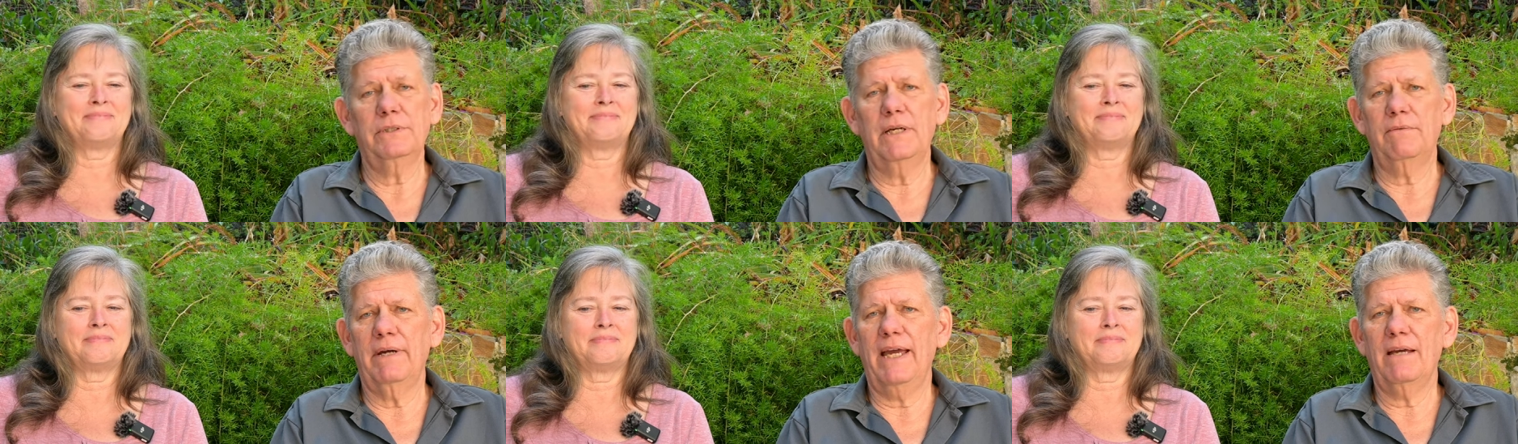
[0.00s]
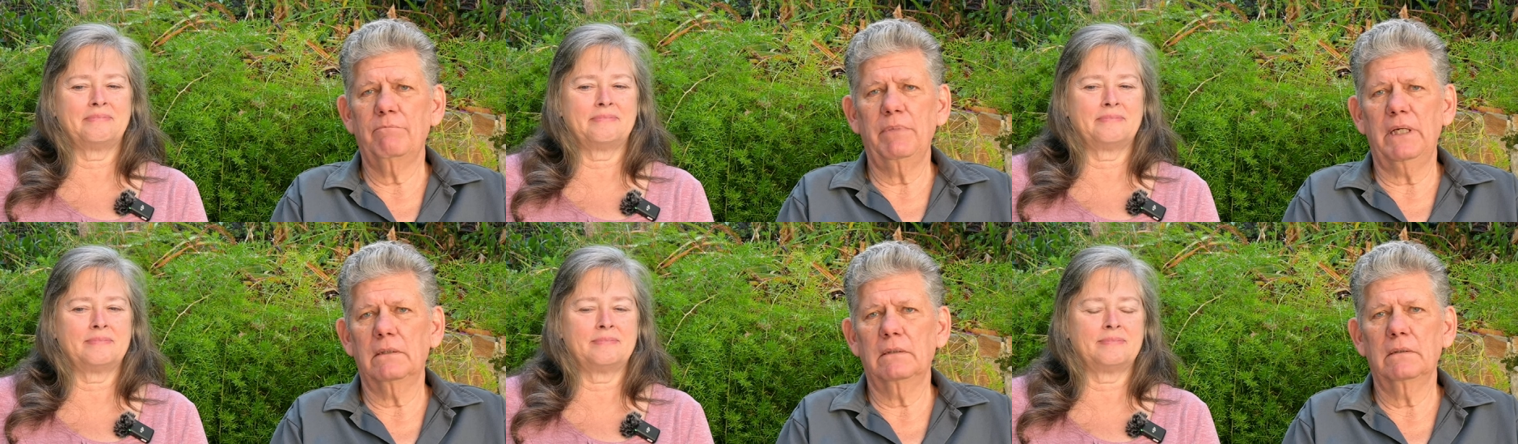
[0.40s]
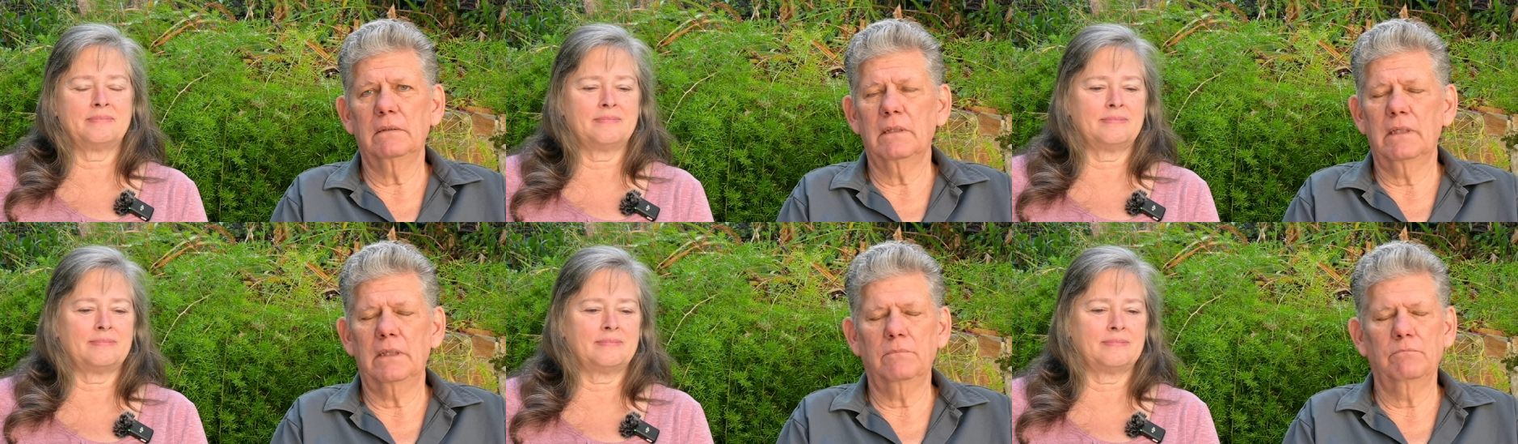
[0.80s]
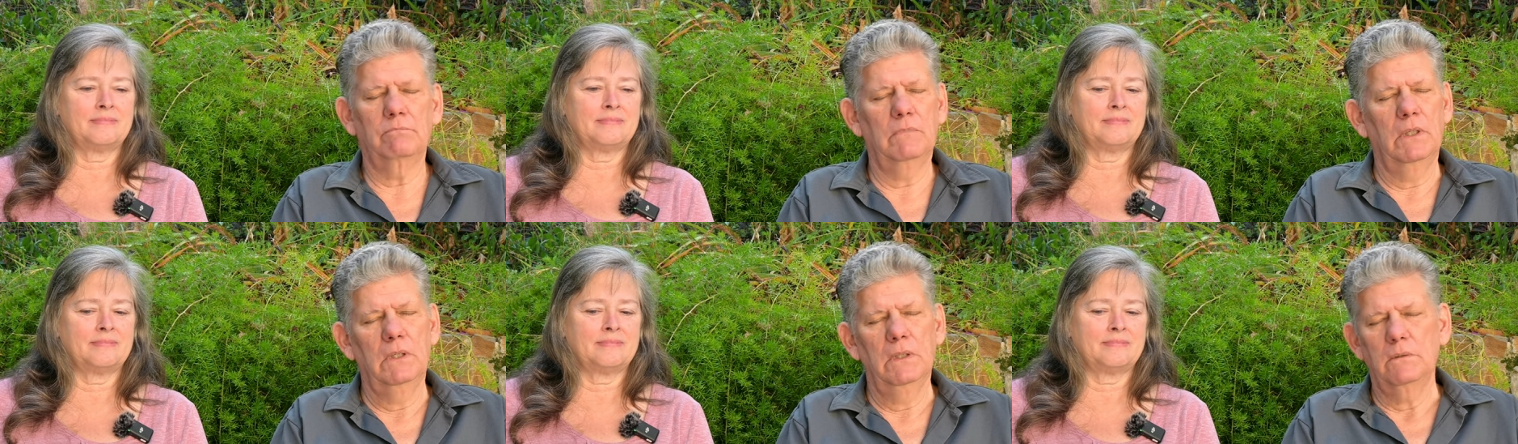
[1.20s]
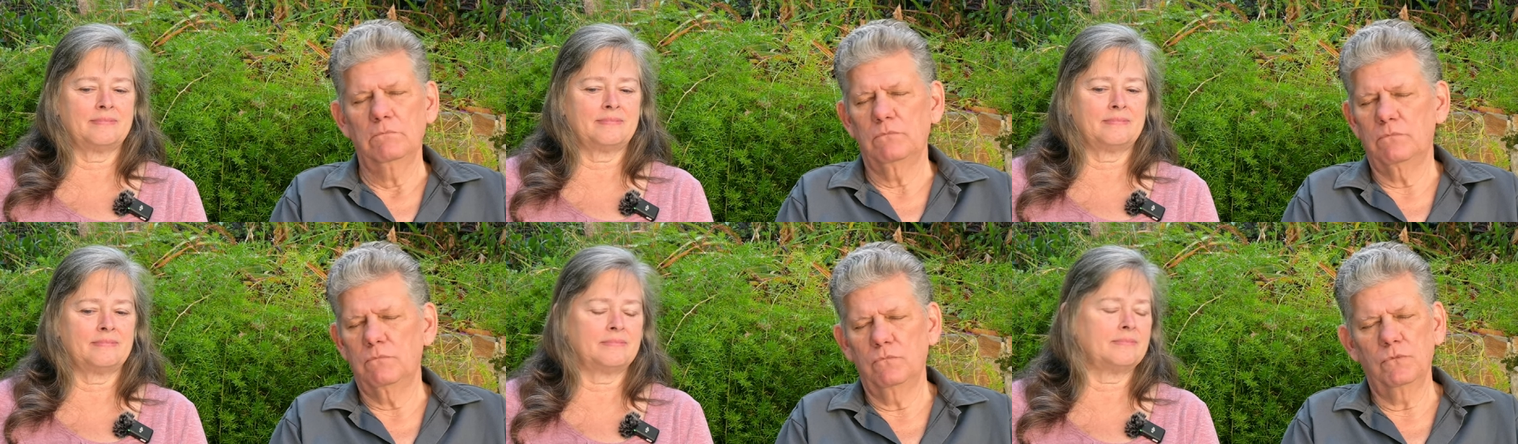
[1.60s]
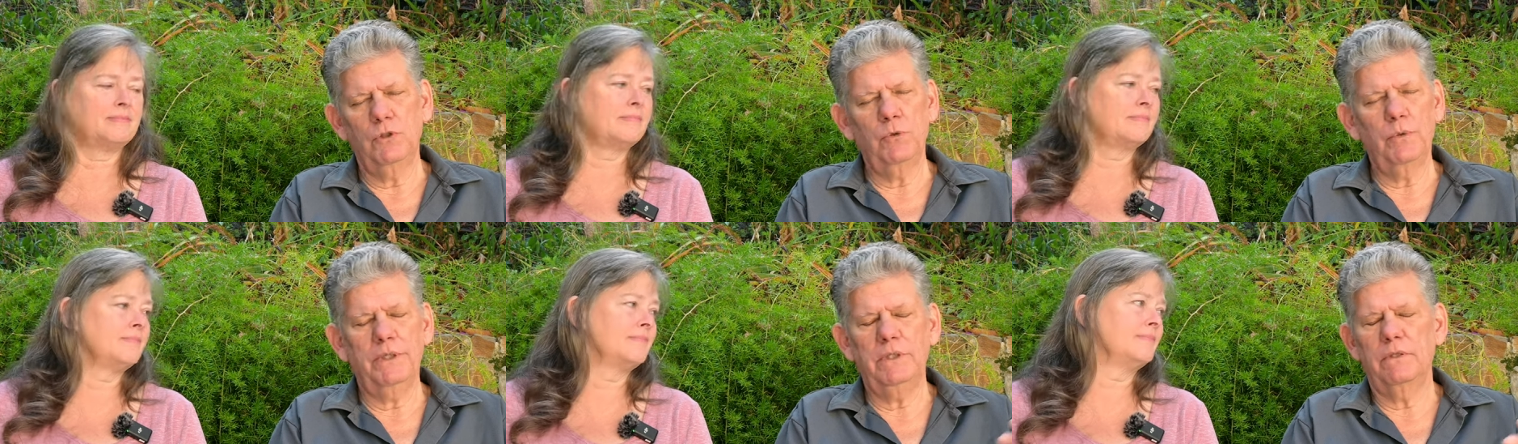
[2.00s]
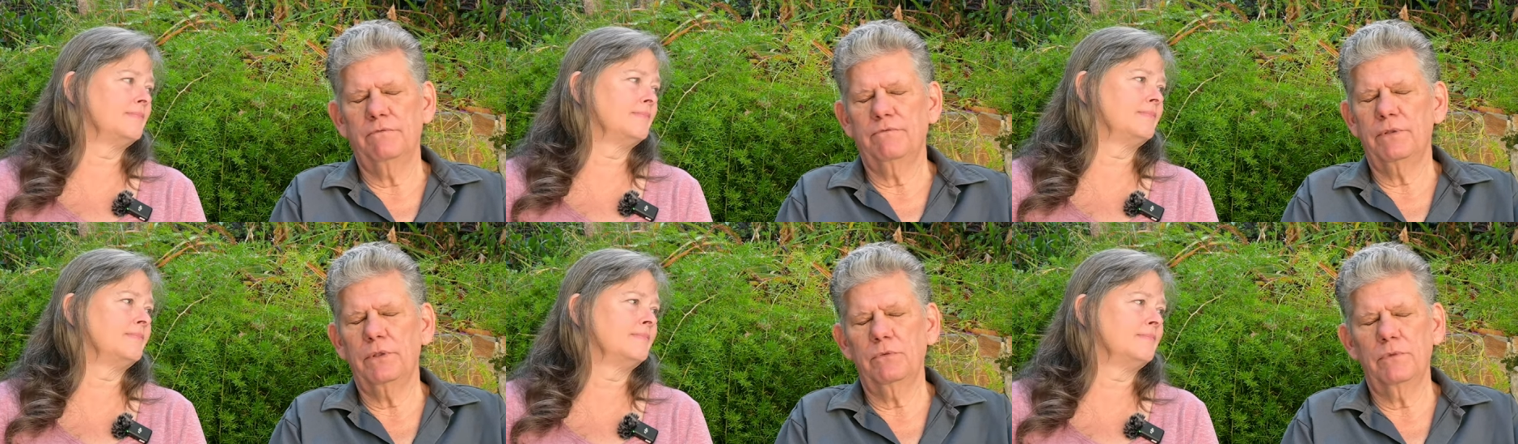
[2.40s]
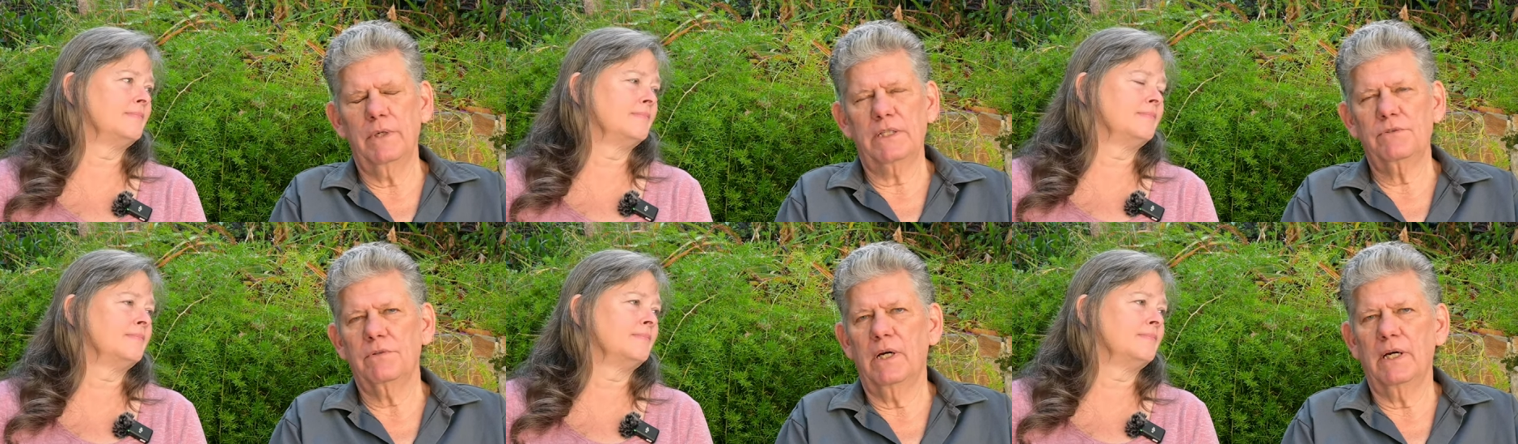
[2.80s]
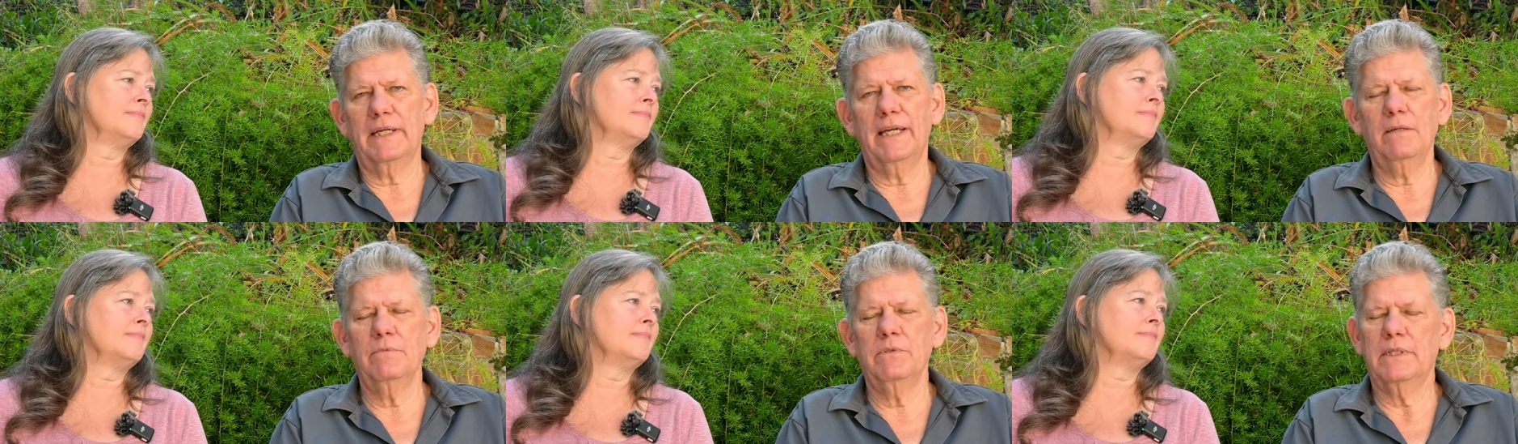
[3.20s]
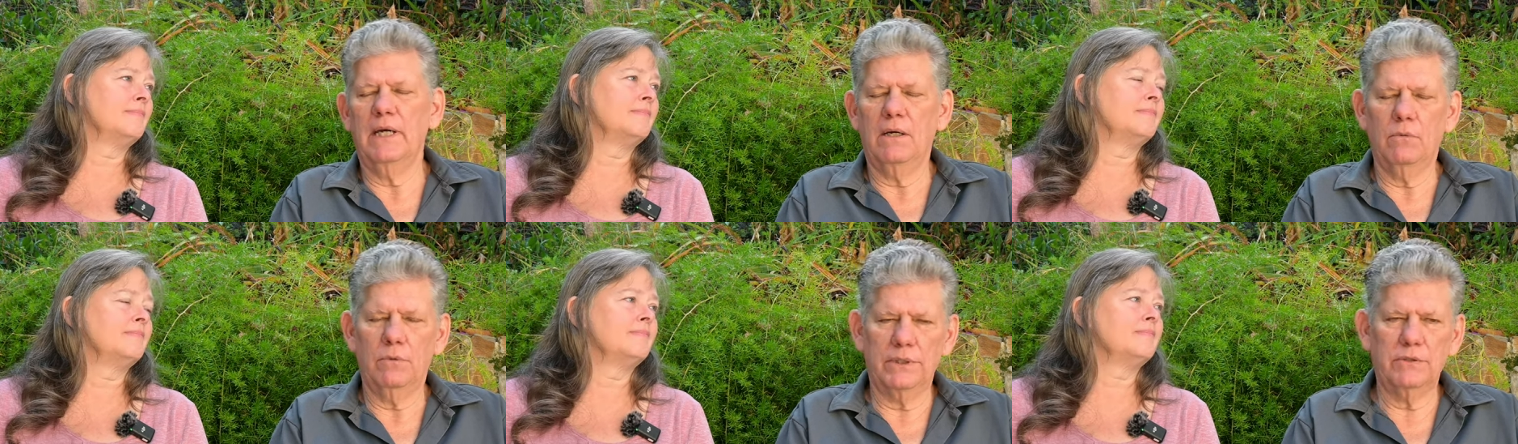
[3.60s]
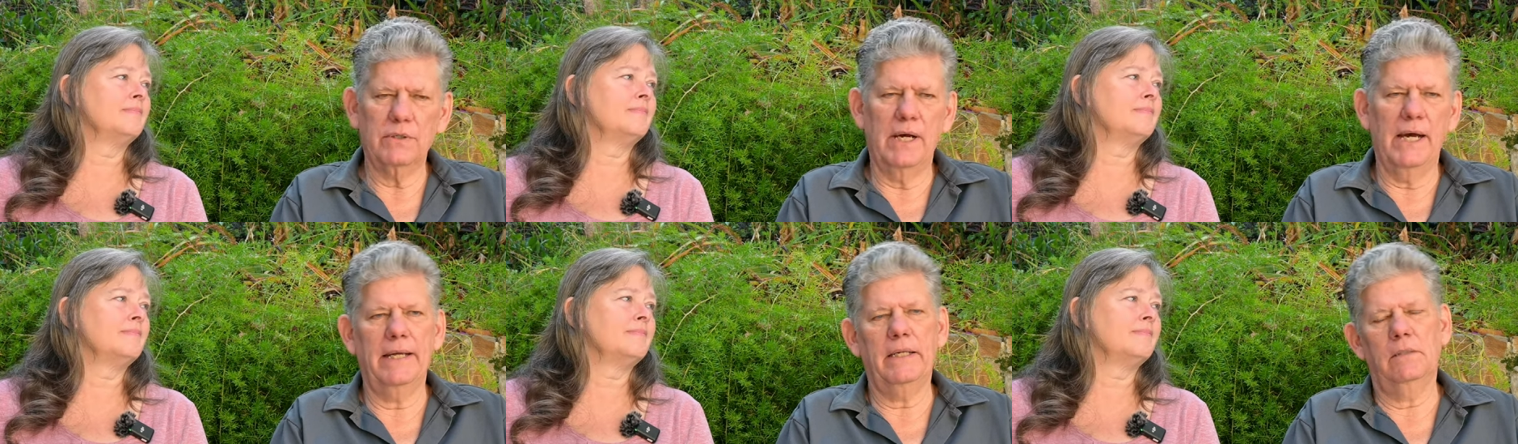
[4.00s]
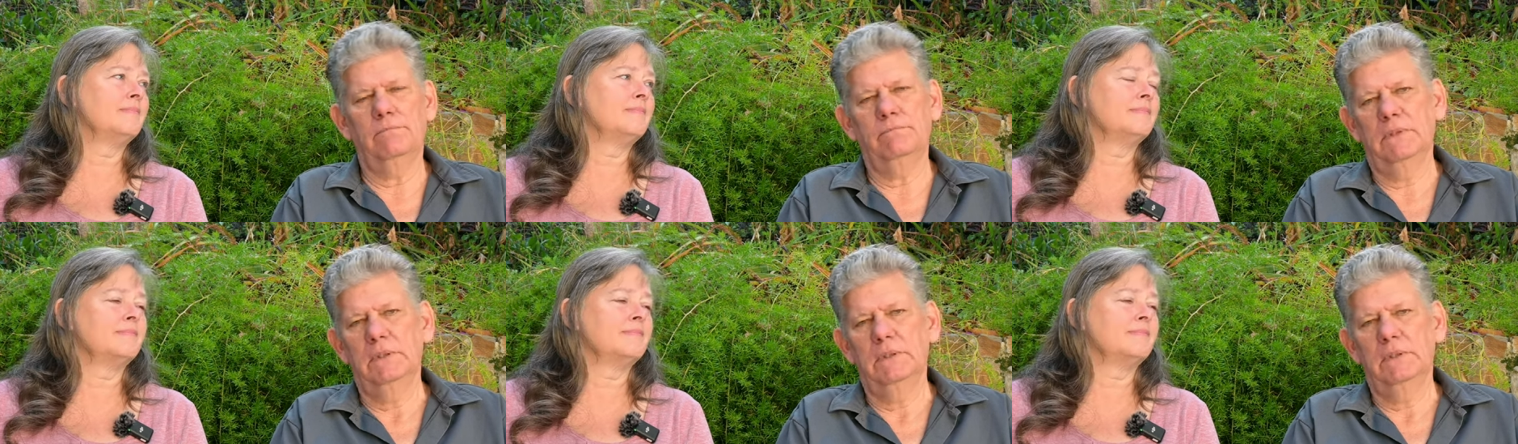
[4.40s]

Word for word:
Speaker 1: never have been. And new Indian food restaurant came to town, we tried it,